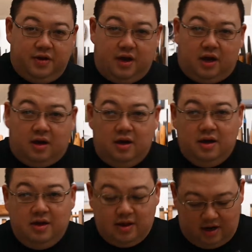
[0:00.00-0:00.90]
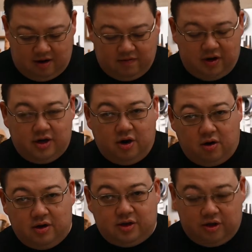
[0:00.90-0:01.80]
thing that every
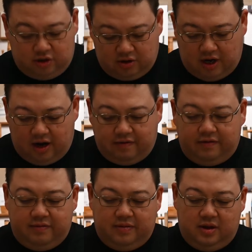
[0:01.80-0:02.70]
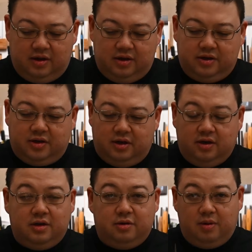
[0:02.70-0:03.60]
guitarist should have is,
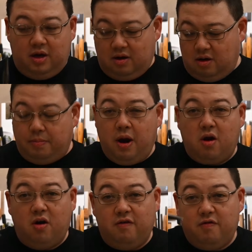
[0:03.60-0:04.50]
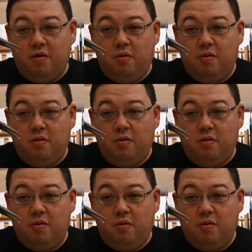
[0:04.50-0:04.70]
to me, a pair of